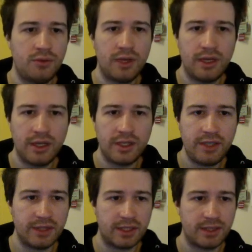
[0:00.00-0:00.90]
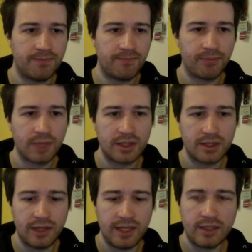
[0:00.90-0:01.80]
achieve it. So
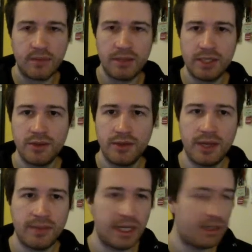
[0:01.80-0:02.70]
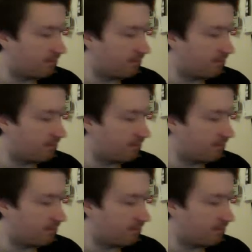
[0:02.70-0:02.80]
let's hop into the MA.